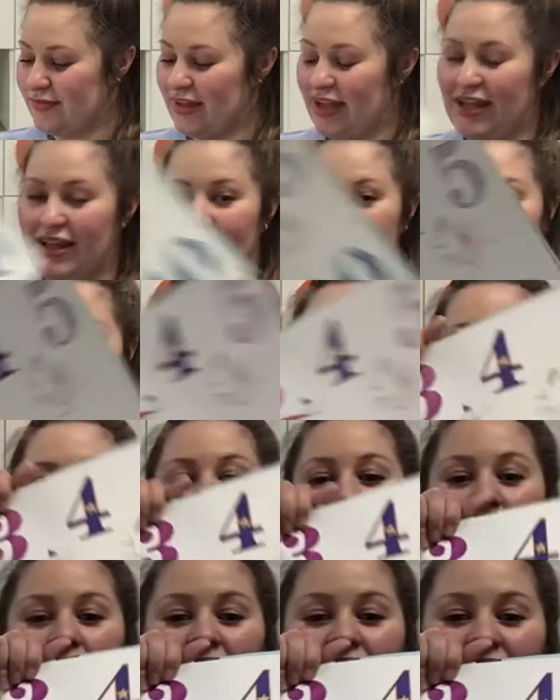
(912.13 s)
And it's got
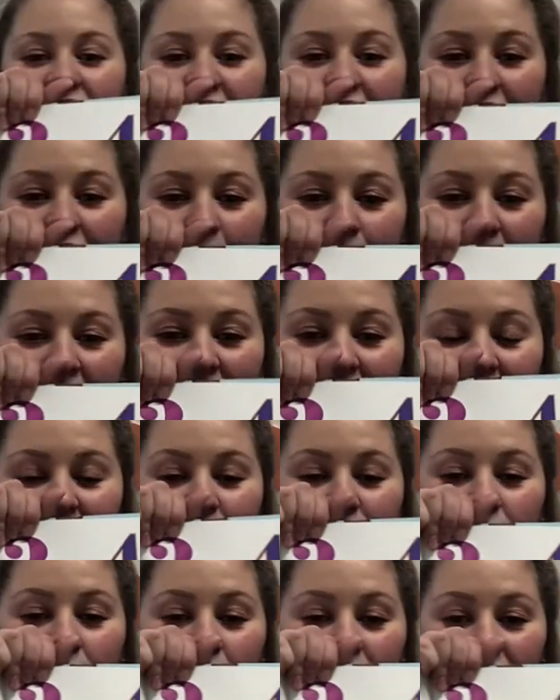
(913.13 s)
all of the guinea pigs
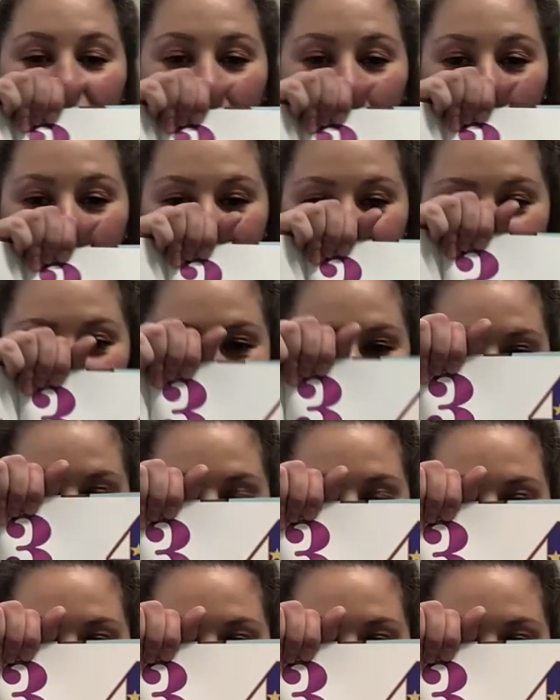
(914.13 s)
with all the numbers from 1 to